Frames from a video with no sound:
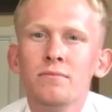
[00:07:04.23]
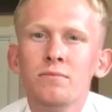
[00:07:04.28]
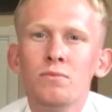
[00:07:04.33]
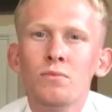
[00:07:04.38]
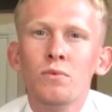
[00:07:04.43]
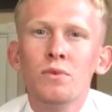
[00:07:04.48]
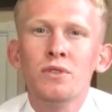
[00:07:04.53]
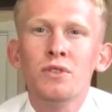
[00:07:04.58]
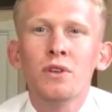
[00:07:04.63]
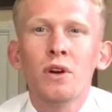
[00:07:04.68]

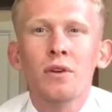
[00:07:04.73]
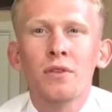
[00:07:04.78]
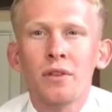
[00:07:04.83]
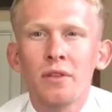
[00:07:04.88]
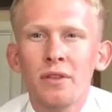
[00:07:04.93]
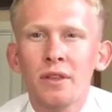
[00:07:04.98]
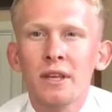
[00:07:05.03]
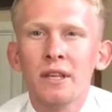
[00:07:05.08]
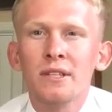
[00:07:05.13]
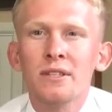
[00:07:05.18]
which are the
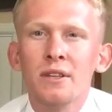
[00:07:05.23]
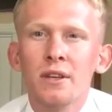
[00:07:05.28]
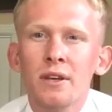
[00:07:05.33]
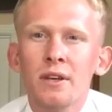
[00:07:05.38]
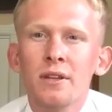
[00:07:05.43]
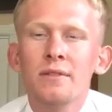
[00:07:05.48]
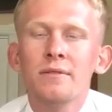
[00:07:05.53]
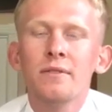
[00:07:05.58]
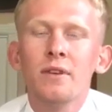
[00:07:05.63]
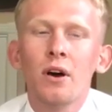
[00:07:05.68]
things
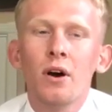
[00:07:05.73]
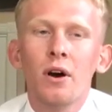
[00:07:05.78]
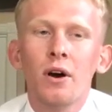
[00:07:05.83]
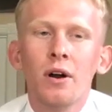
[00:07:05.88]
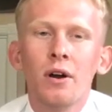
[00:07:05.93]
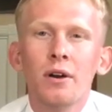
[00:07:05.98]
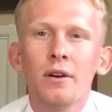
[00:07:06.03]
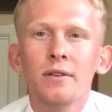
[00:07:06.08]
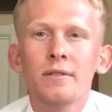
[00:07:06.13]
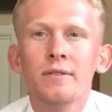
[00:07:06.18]
that
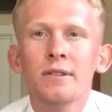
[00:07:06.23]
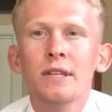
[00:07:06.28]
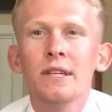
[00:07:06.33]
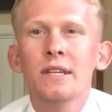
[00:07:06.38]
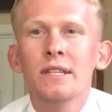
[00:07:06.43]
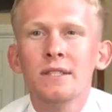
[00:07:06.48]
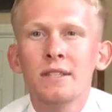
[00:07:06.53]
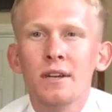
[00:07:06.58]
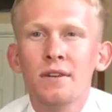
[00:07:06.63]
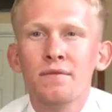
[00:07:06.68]
are
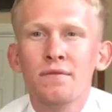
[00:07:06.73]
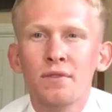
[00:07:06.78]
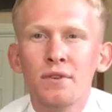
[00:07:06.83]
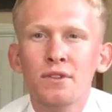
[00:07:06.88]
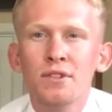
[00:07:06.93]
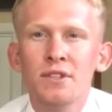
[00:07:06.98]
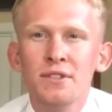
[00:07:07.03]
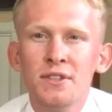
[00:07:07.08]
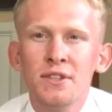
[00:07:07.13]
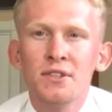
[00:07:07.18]
done for
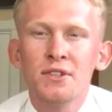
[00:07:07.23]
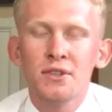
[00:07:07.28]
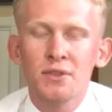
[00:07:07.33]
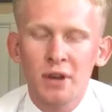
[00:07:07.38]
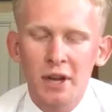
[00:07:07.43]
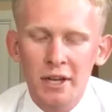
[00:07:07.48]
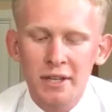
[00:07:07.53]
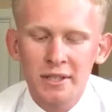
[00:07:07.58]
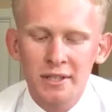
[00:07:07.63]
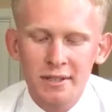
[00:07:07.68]
Jesus
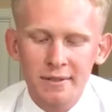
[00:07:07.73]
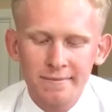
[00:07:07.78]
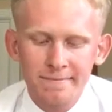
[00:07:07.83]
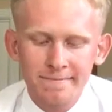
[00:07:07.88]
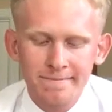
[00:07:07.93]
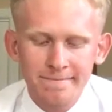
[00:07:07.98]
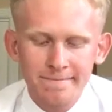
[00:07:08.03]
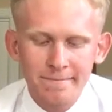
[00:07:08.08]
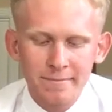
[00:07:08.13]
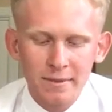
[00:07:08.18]
Christ
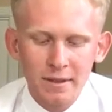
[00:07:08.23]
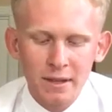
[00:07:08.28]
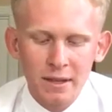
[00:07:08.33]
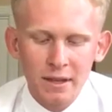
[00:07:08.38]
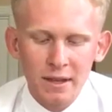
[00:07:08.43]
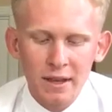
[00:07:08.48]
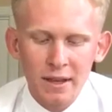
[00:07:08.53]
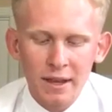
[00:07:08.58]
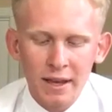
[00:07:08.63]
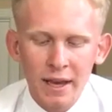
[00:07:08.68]

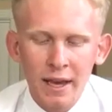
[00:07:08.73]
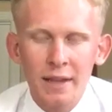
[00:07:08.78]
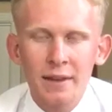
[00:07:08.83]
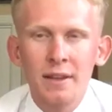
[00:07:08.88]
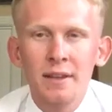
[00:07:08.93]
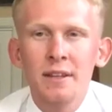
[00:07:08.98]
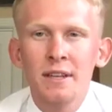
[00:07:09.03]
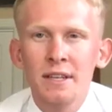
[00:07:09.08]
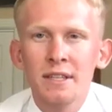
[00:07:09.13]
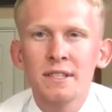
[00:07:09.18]
and
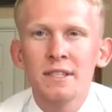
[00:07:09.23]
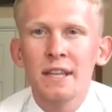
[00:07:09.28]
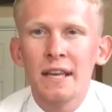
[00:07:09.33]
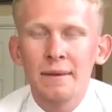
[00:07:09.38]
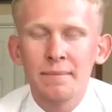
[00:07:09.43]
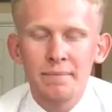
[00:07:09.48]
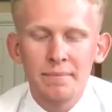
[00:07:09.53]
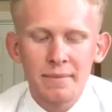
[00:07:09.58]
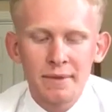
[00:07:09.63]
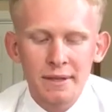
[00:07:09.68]
in His name.